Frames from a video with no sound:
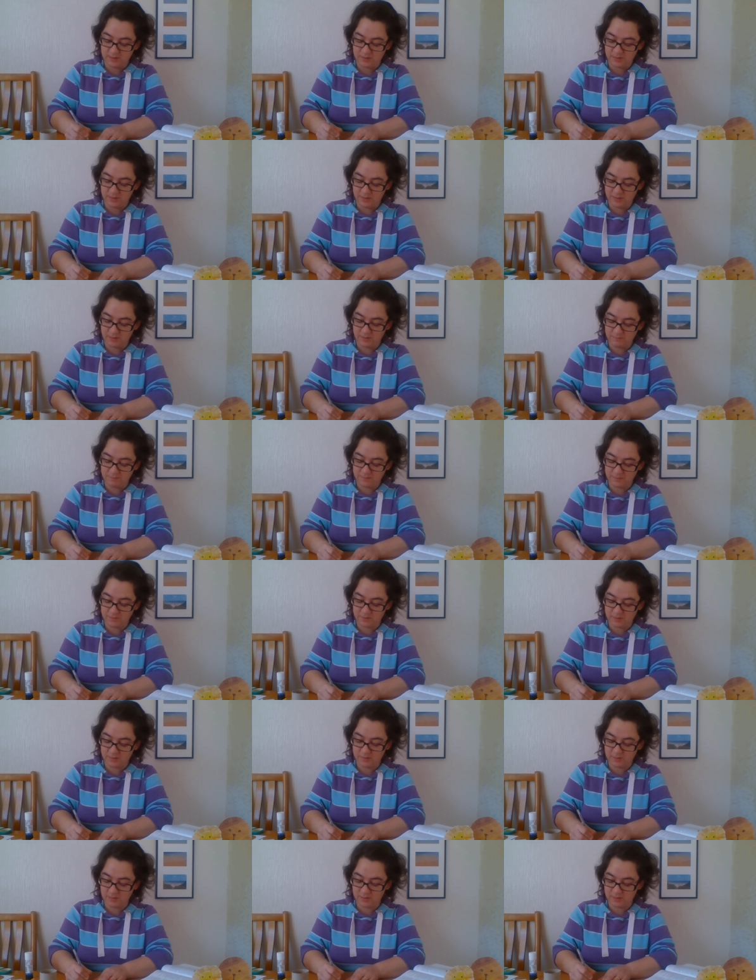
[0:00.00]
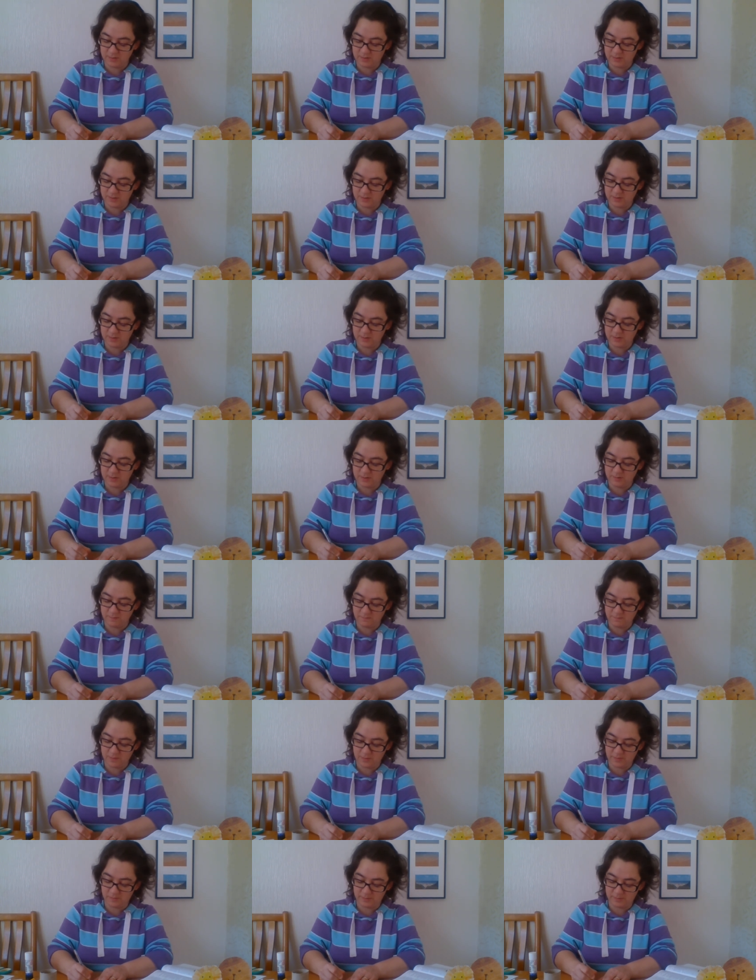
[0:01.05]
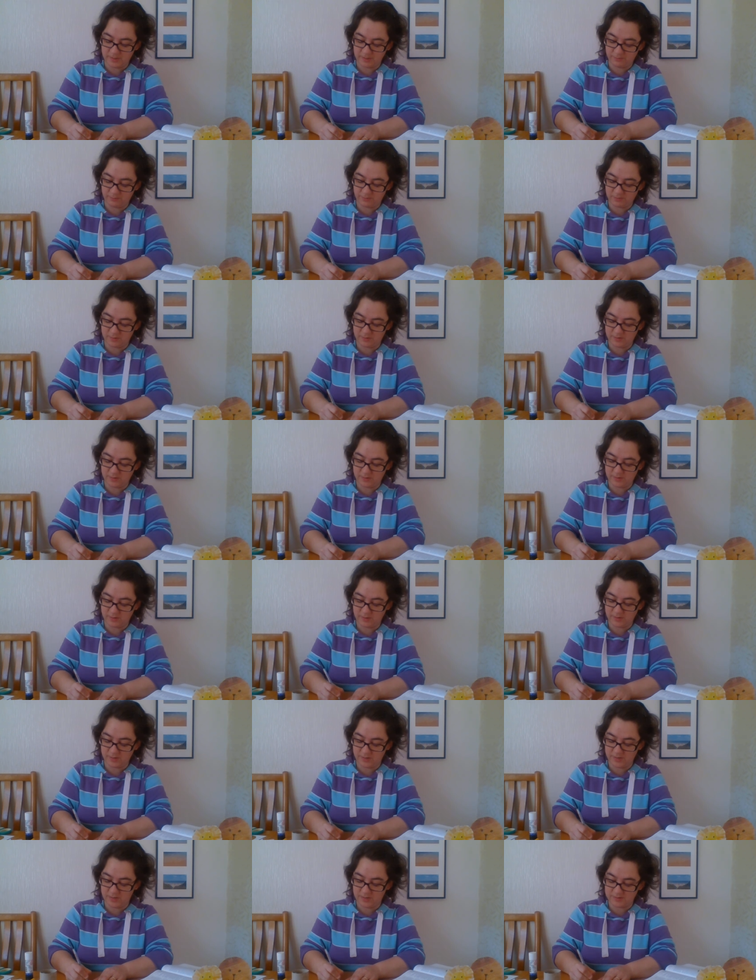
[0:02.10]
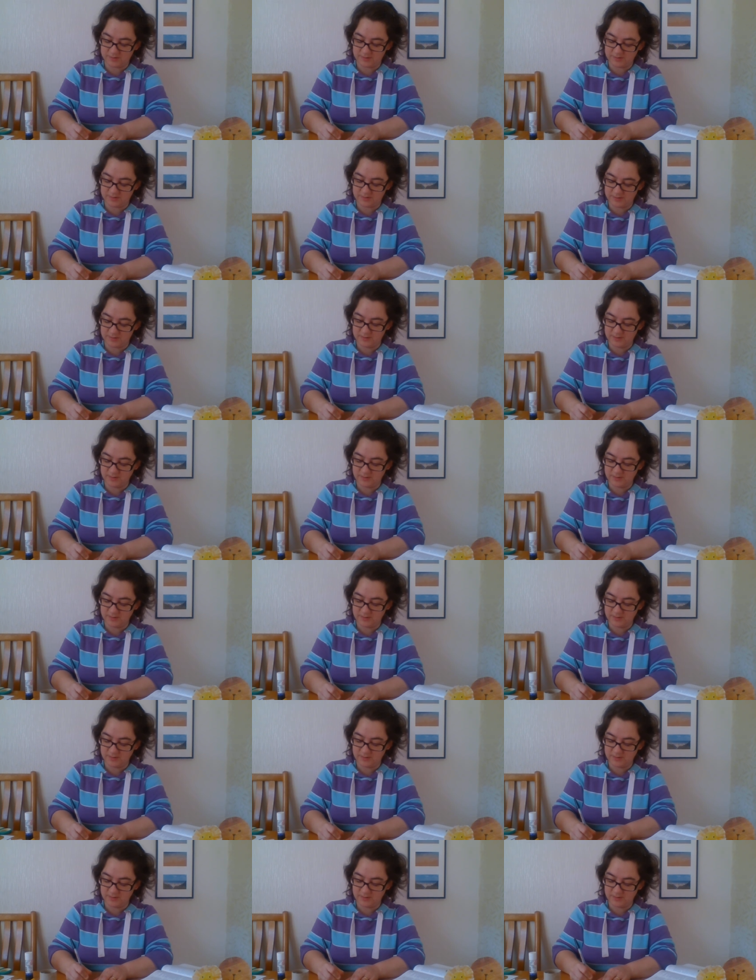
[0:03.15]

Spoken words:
Curves for his mouth, and I added